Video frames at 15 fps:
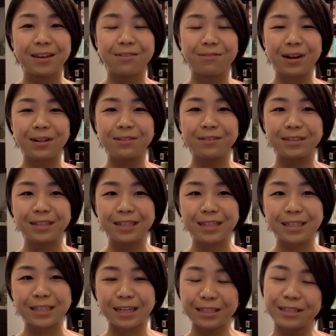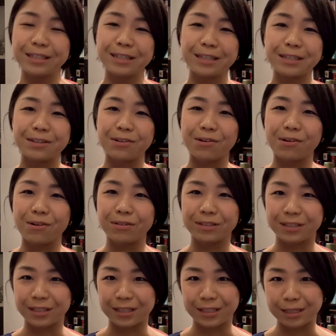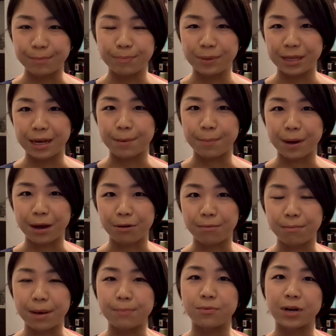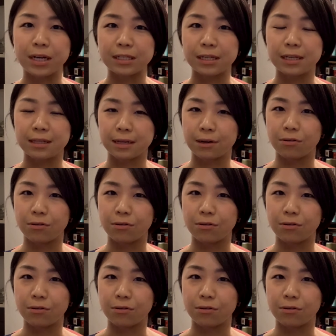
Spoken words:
Well, it's actually not just simply about memorizing the